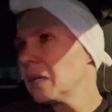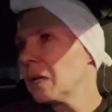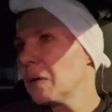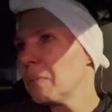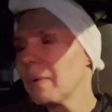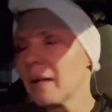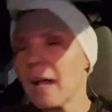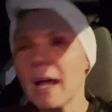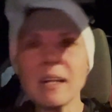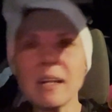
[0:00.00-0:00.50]

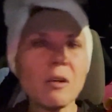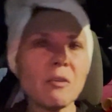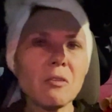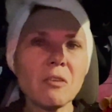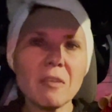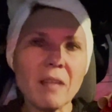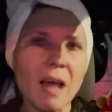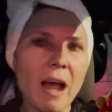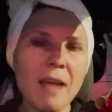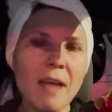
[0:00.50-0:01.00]
But I don't
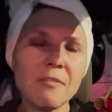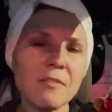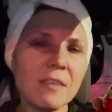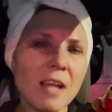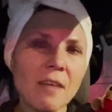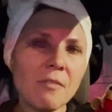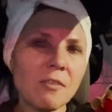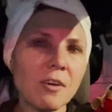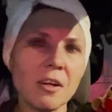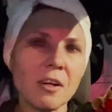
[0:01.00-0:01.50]
do that. I've
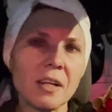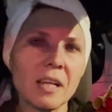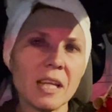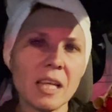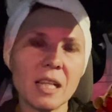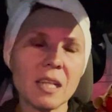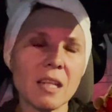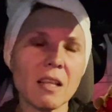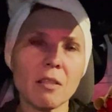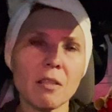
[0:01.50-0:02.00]
never,
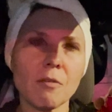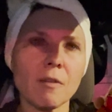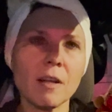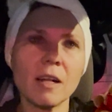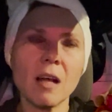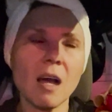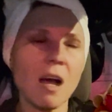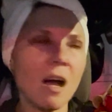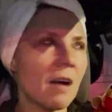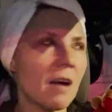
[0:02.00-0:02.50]
in the three
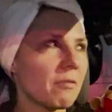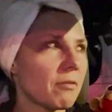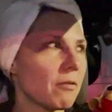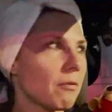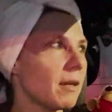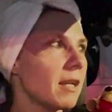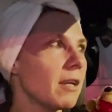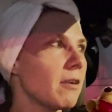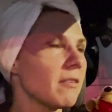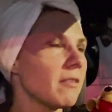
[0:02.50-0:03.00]
and a half,
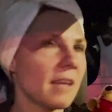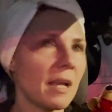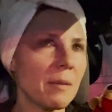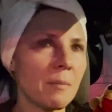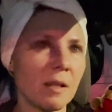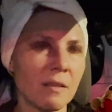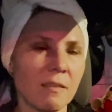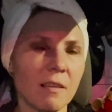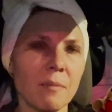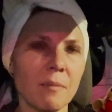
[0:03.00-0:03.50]
three years, eight
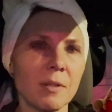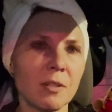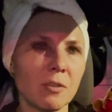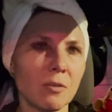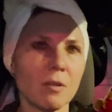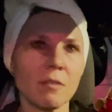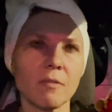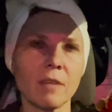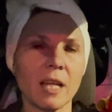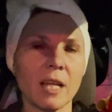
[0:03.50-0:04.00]
months I've been
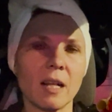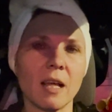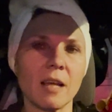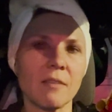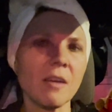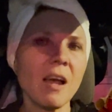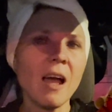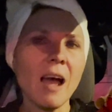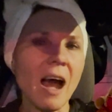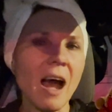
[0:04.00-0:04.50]
doing van life,
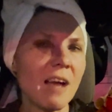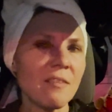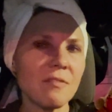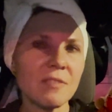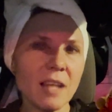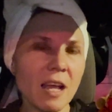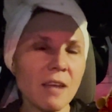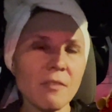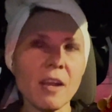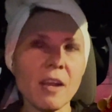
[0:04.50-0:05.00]
I've
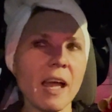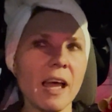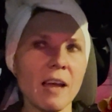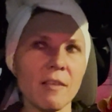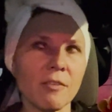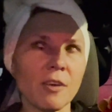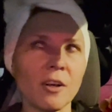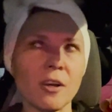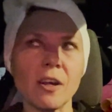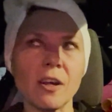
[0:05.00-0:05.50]
never,
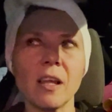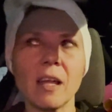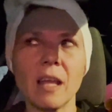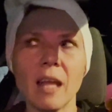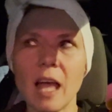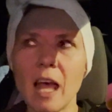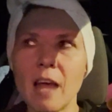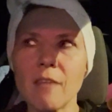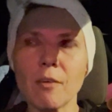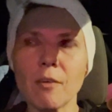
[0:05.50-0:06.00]
ever,
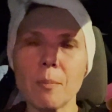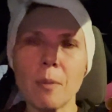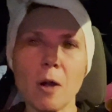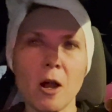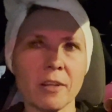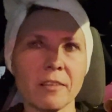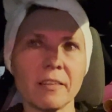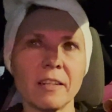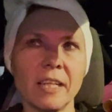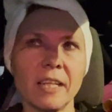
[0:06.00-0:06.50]
ever
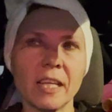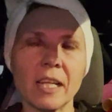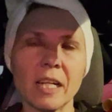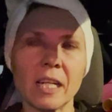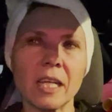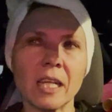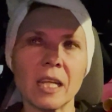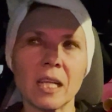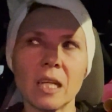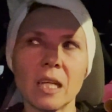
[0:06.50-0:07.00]
parked
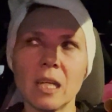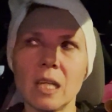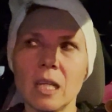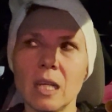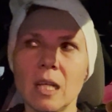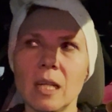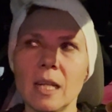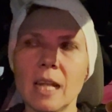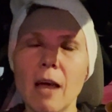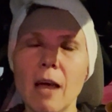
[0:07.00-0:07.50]
illegally.
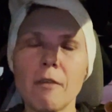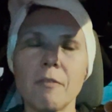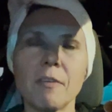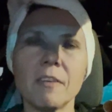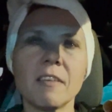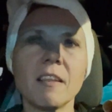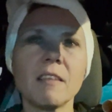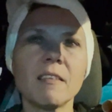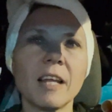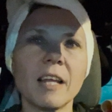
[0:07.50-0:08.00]
Now, if it
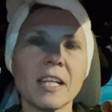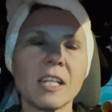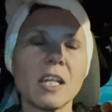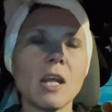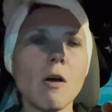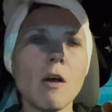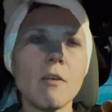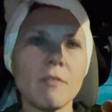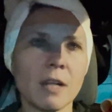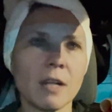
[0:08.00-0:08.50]
says like
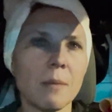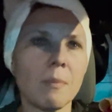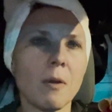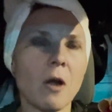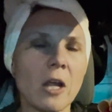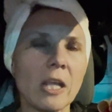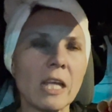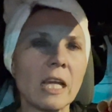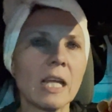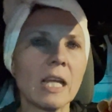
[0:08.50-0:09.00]
no overnight
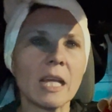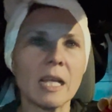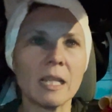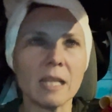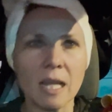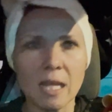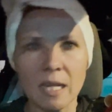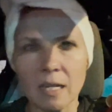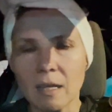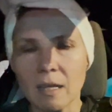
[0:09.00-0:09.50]
parking and
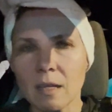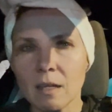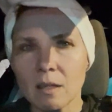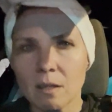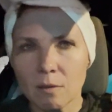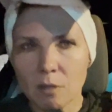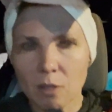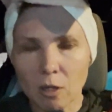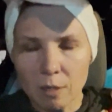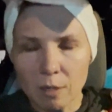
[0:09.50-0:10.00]
then
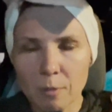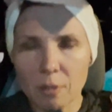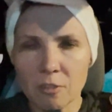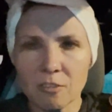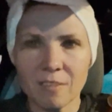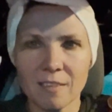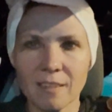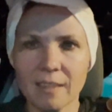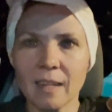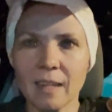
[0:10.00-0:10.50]

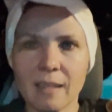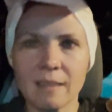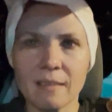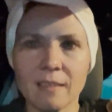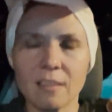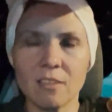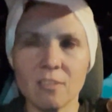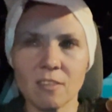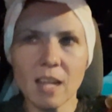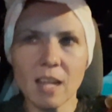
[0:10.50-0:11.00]
non-emergency line
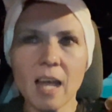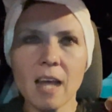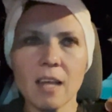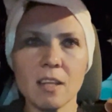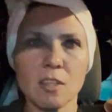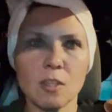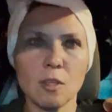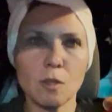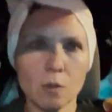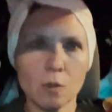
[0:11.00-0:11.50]
says, yeah,
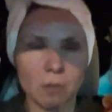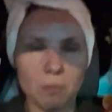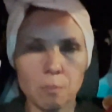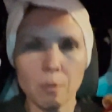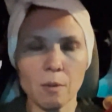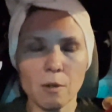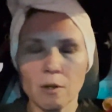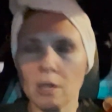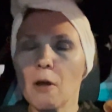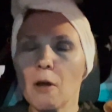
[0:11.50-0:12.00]
you can
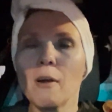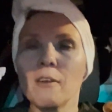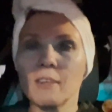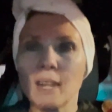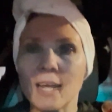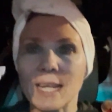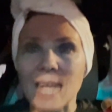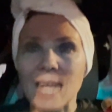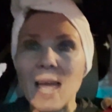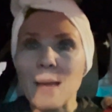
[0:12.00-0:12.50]
put, or no
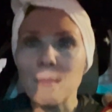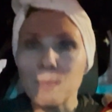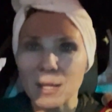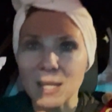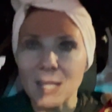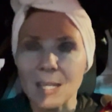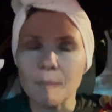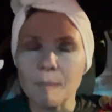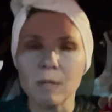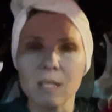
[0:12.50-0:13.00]
overnight
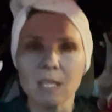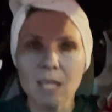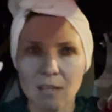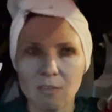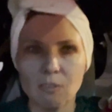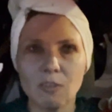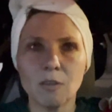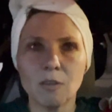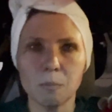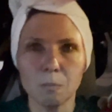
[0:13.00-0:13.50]
camping, but
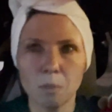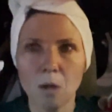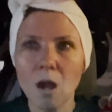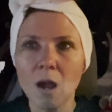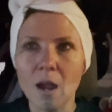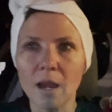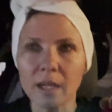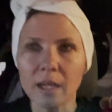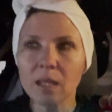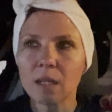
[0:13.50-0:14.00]
yes, you can
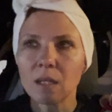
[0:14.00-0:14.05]
park,